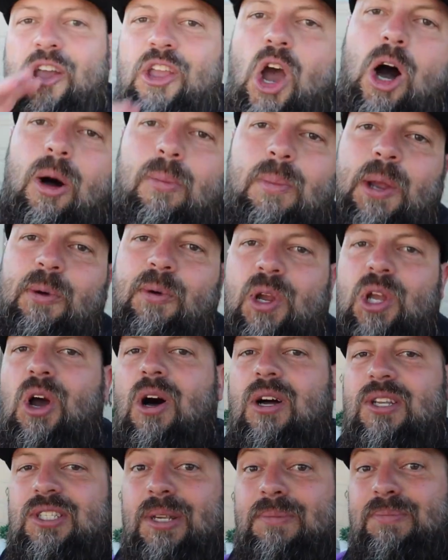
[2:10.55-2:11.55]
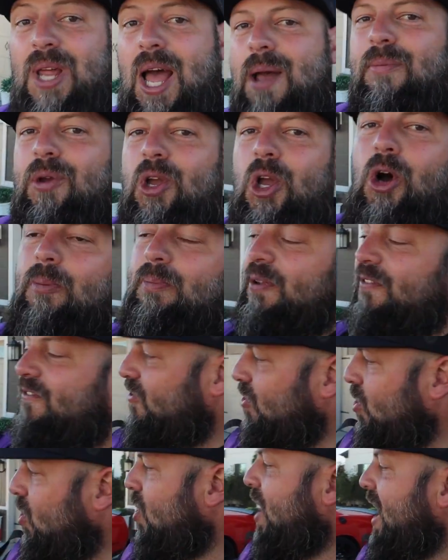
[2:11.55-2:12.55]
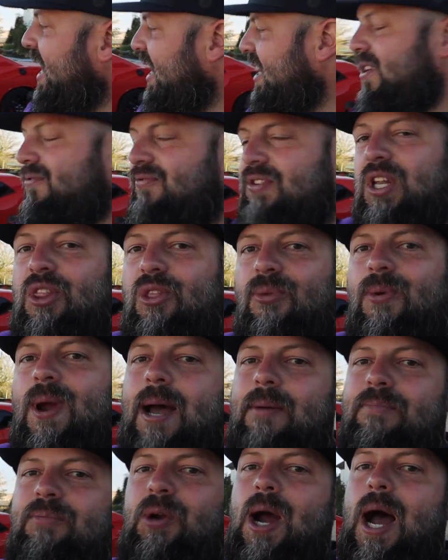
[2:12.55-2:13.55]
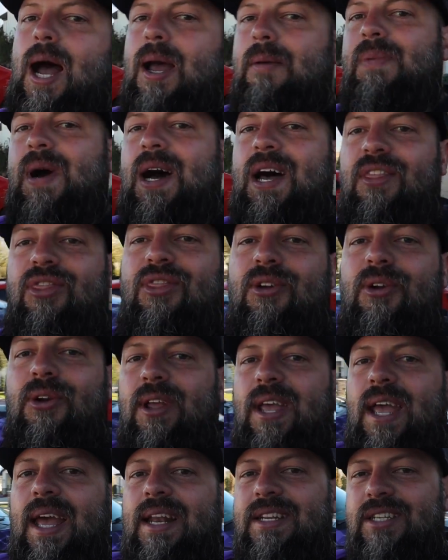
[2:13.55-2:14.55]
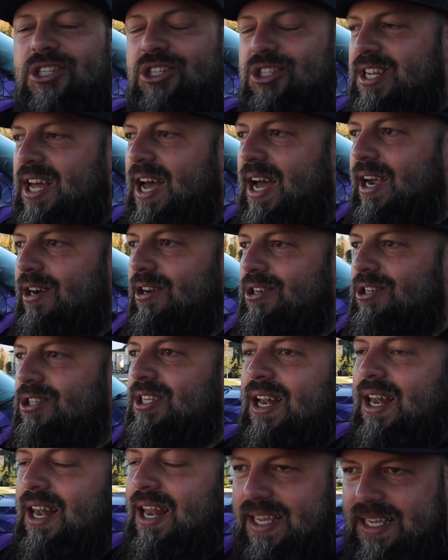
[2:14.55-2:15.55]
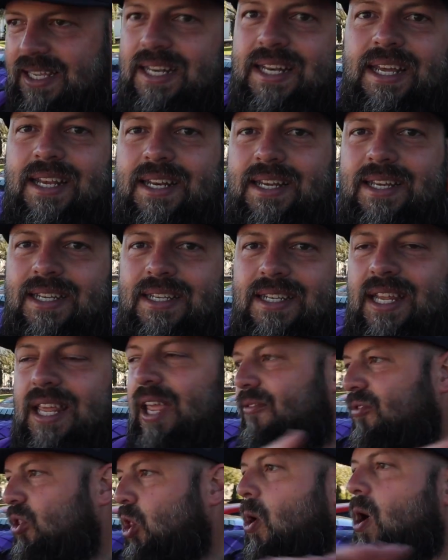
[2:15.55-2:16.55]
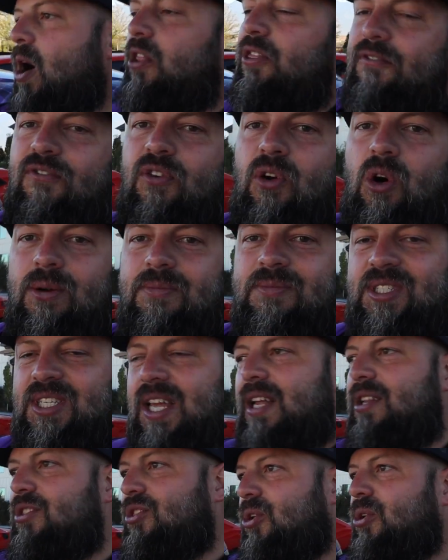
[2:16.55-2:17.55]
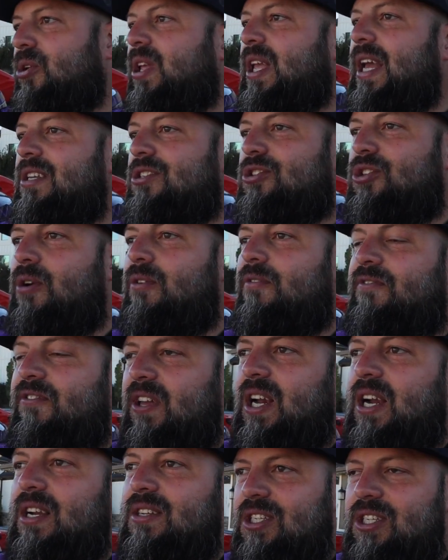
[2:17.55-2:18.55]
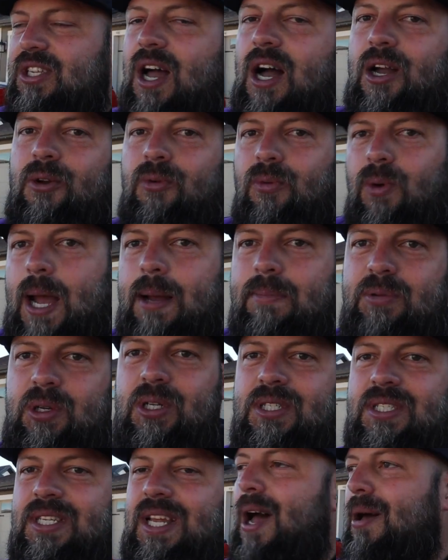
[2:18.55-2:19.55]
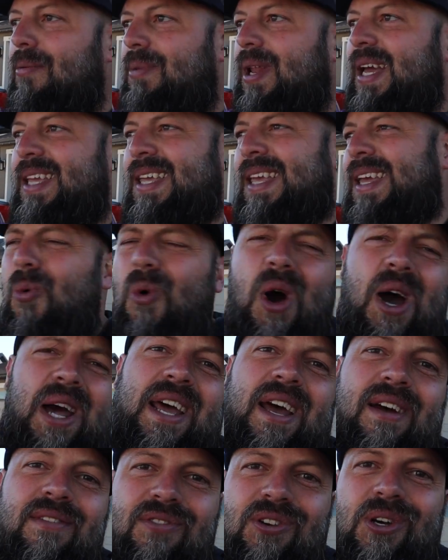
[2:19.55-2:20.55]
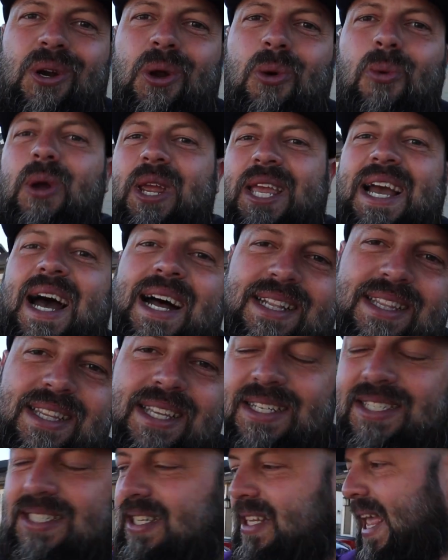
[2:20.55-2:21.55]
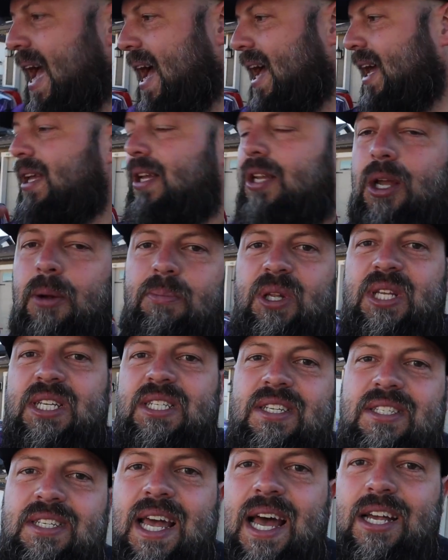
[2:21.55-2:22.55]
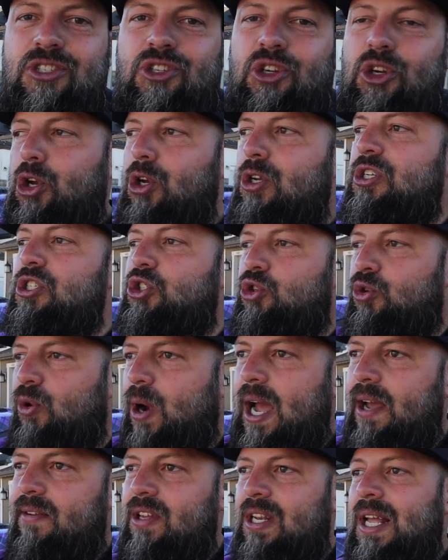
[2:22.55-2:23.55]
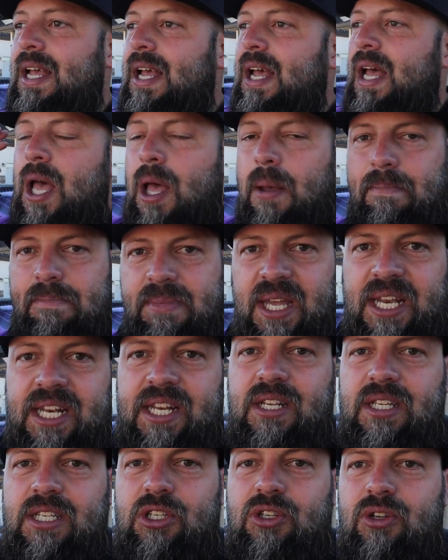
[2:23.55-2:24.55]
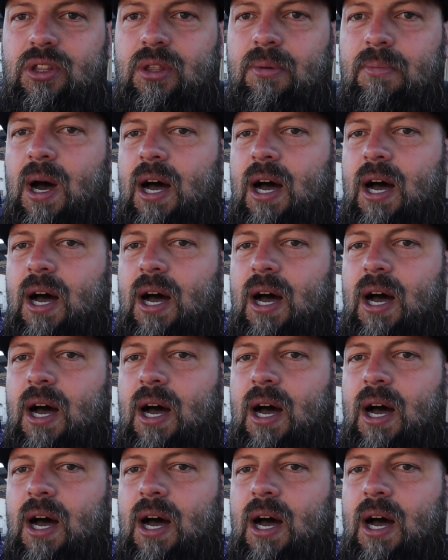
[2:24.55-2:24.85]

y'all may recall some time ago, before I lifted the Raptor, I bought 38-inch tires like an idiot. Even though all the forums said 38s don't fit on stock Raptors, I'm like, whatever, we got this. Yeah, complete disaster. Couldn't drive it, immediately took them